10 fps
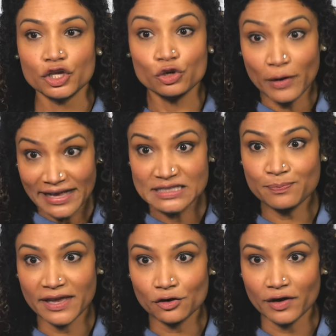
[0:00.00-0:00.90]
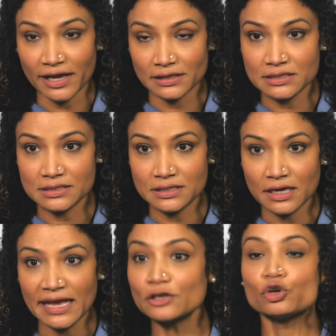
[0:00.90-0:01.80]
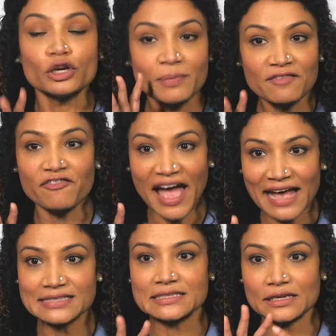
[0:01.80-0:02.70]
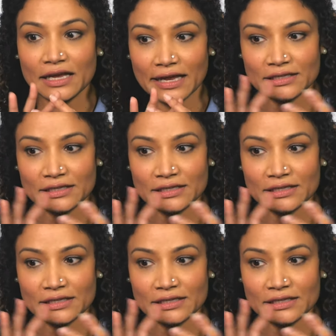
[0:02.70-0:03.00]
you know experience it could be vast